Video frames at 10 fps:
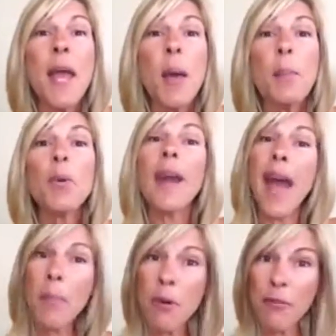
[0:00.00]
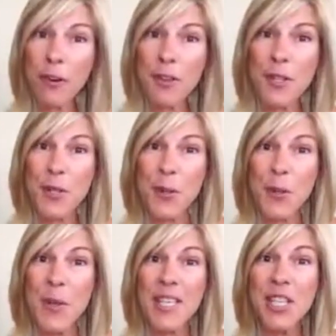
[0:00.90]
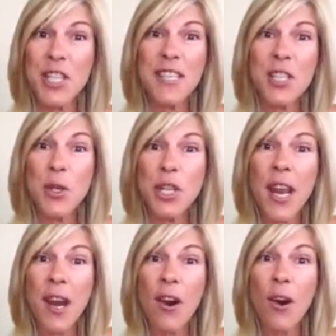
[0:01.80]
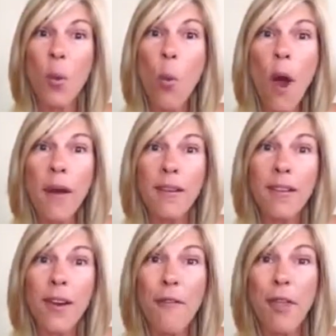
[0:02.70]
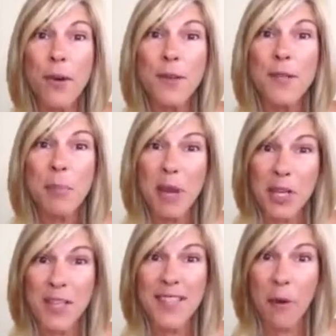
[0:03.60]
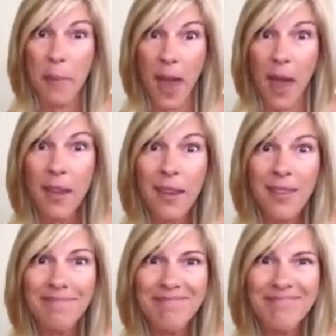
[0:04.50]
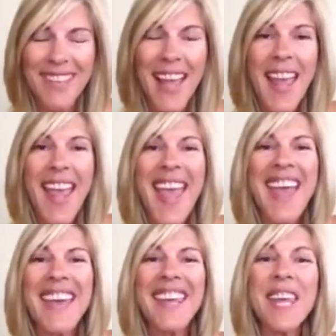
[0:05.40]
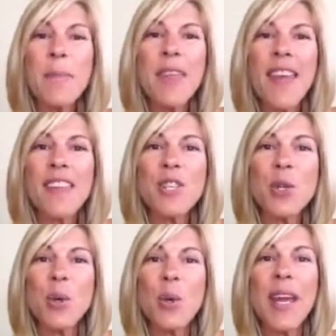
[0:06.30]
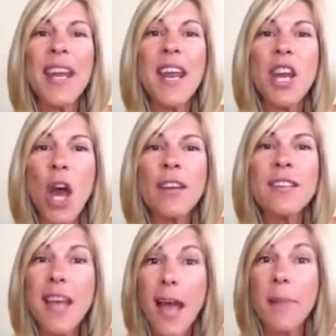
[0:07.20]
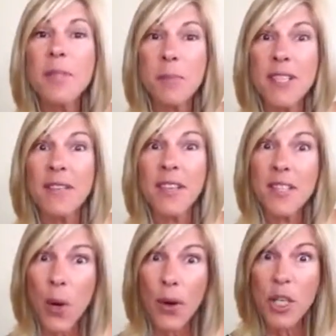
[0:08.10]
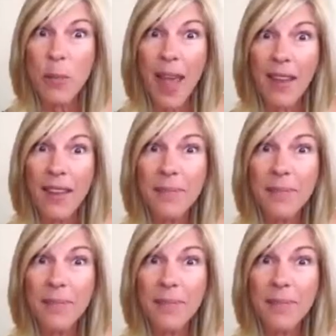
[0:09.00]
But what I prefer to do is just to share one of those pictures from the hike and keep the other 2 in a non-time specific storage bank.